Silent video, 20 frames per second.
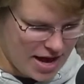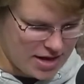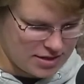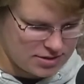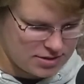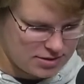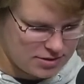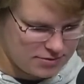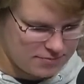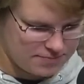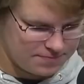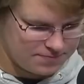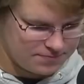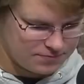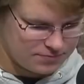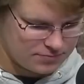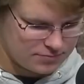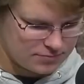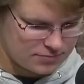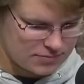70
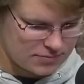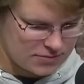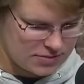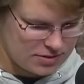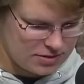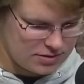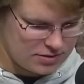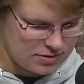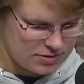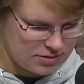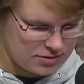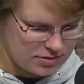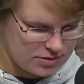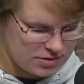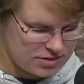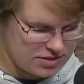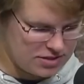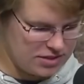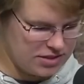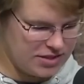something.
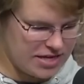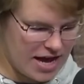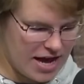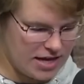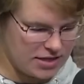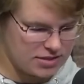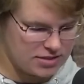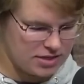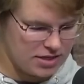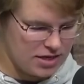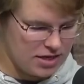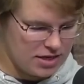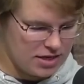So yes, a lot better.